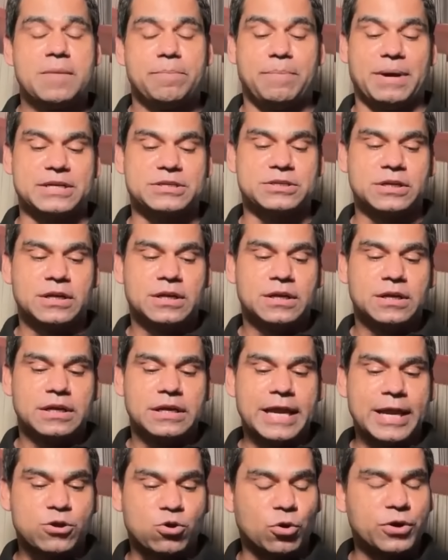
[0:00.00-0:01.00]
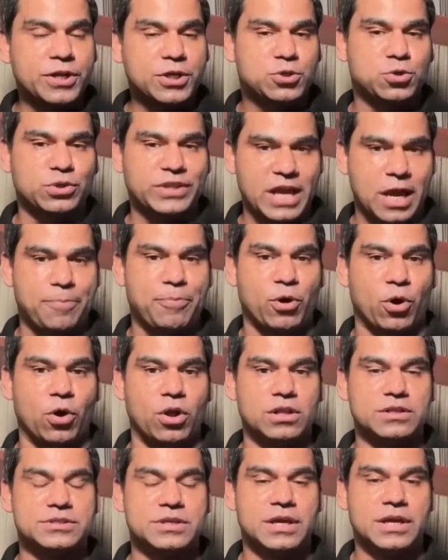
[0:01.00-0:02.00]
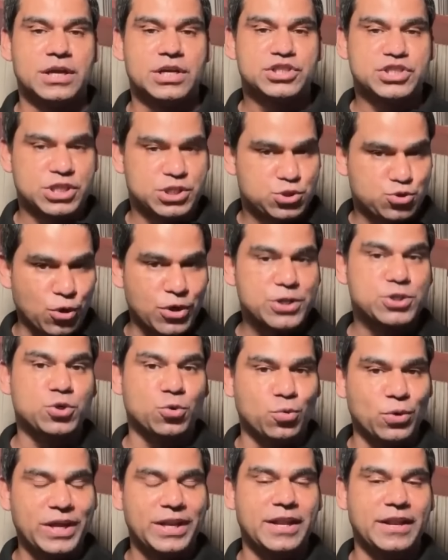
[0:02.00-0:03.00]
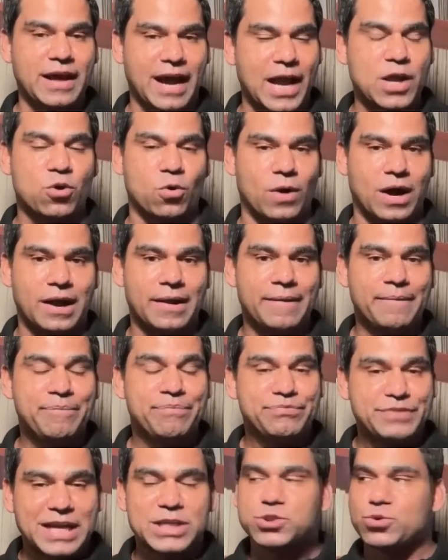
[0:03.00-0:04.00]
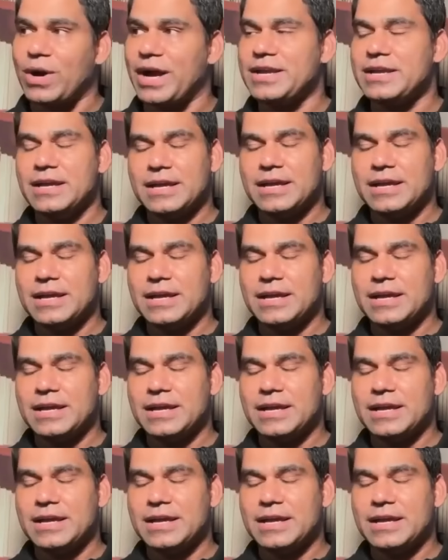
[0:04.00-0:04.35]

But according to their polls, she's going to win in Iowa. That's why